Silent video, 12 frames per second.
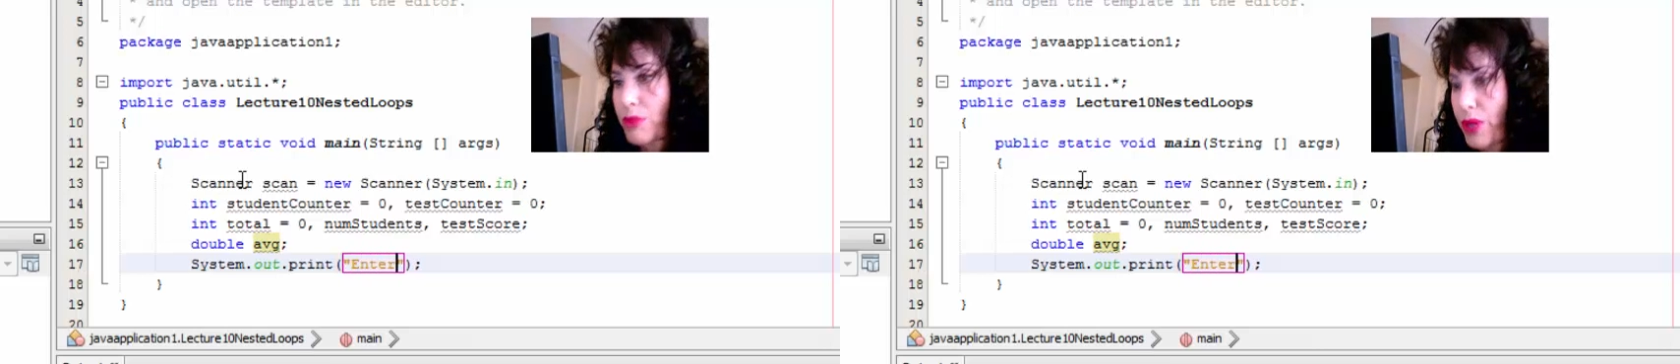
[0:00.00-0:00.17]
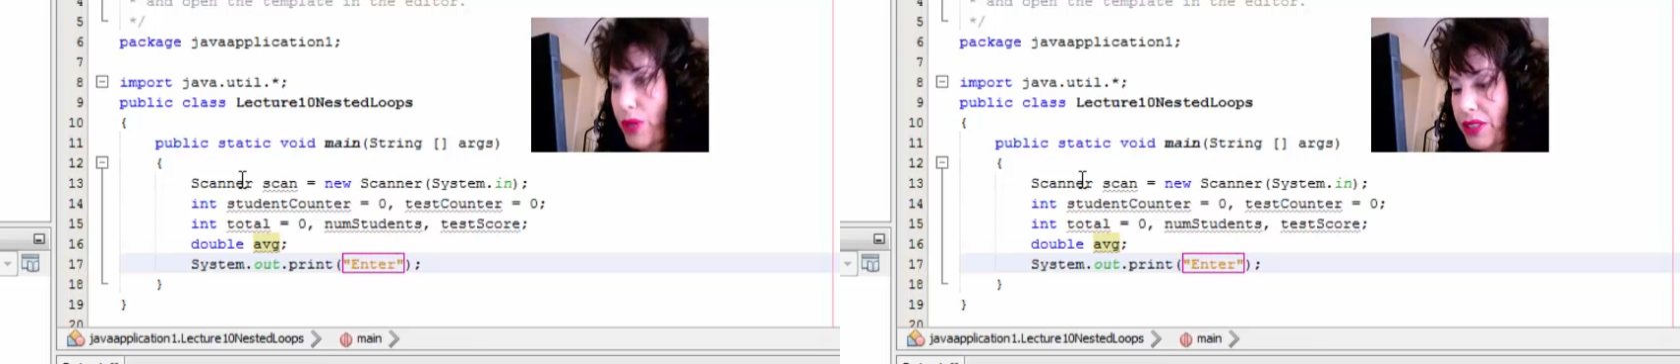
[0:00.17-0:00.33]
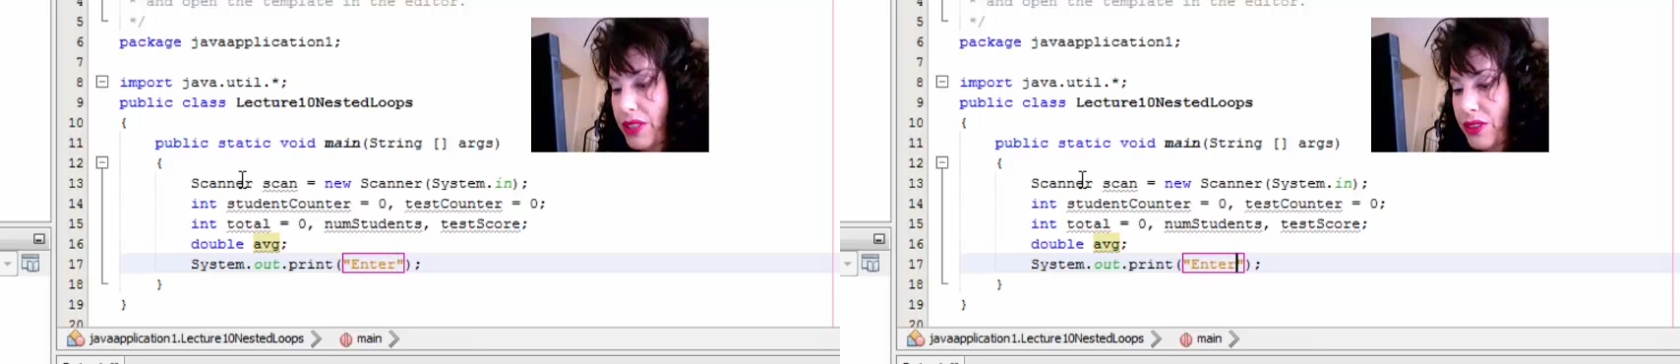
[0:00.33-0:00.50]

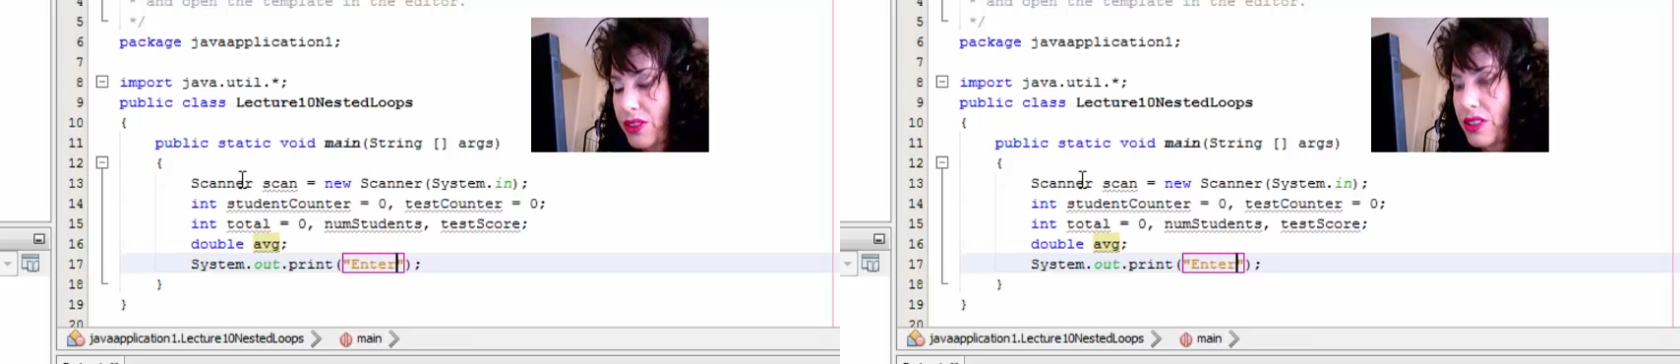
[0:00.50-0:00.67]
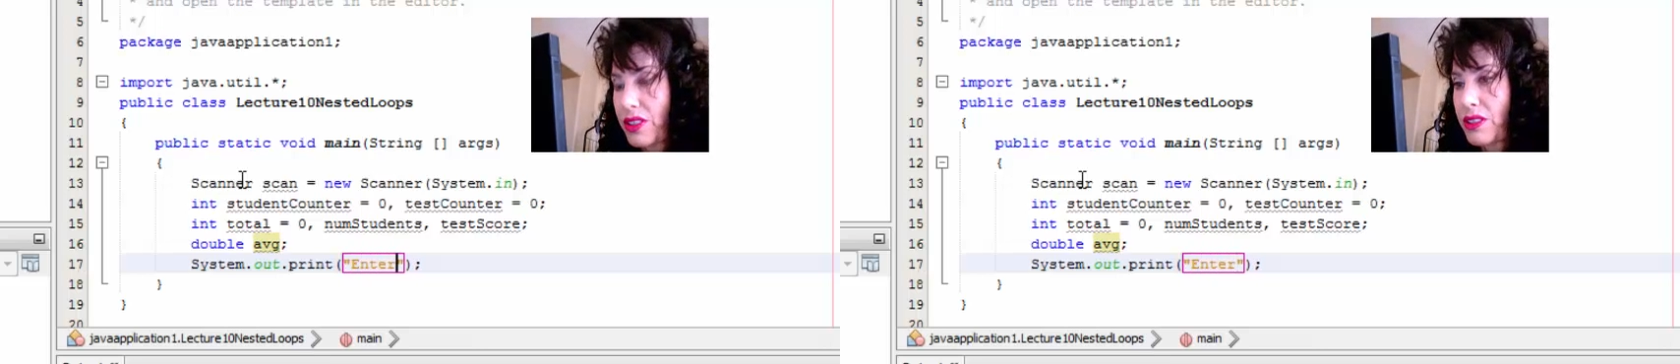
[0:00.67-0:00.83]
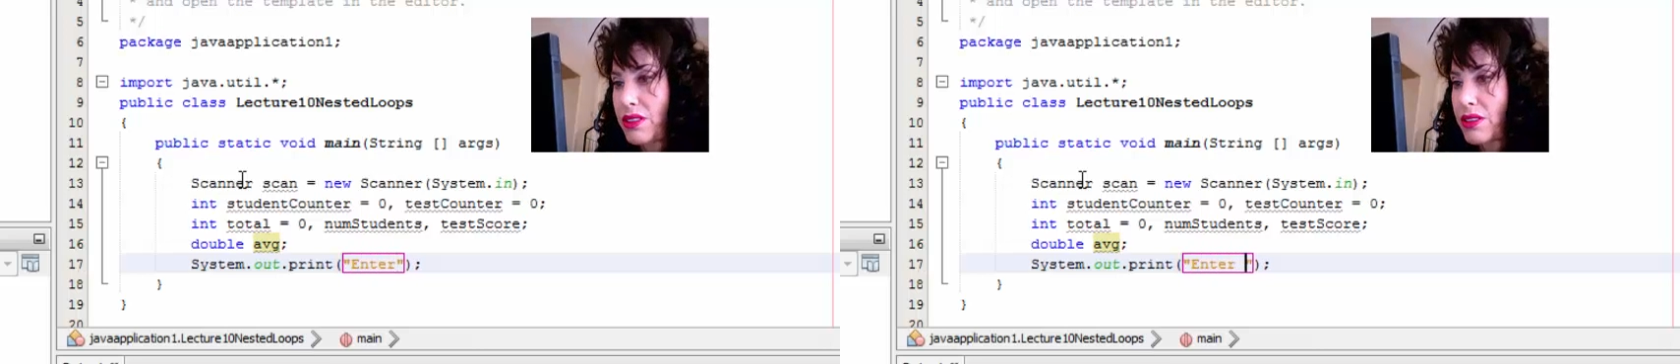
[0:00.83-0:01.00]

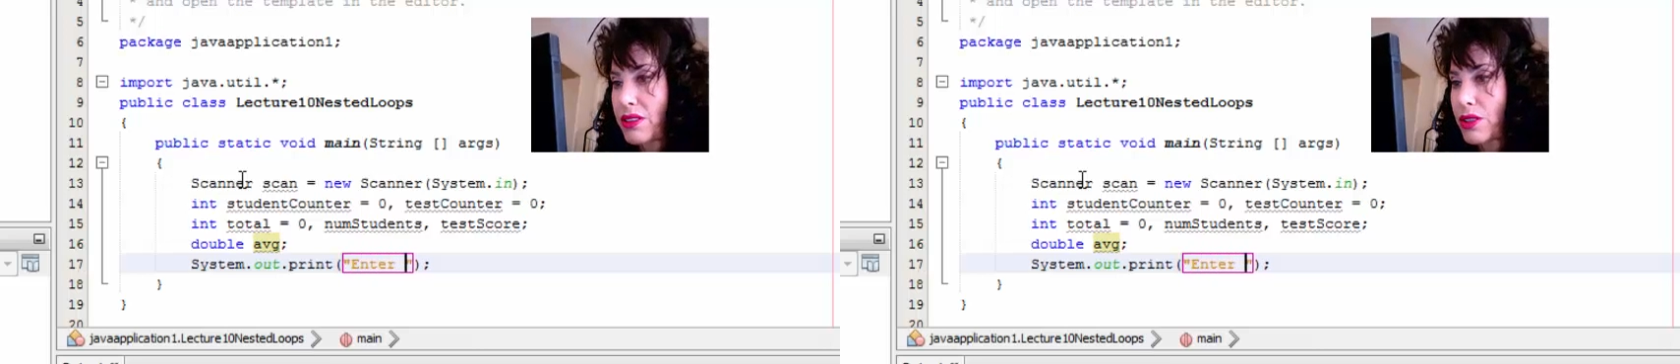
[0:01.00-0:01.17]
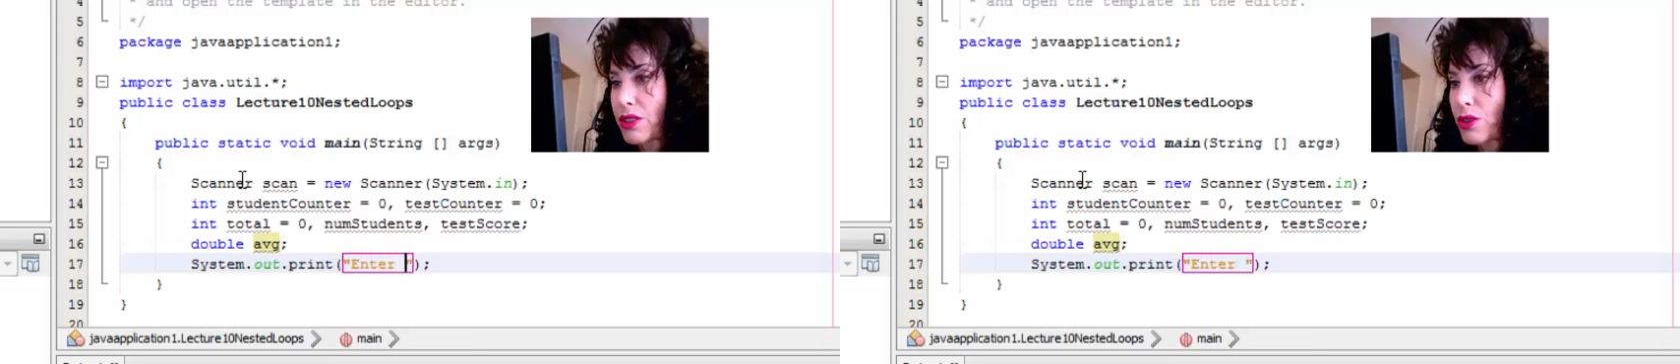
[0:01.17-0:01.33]
parentheses,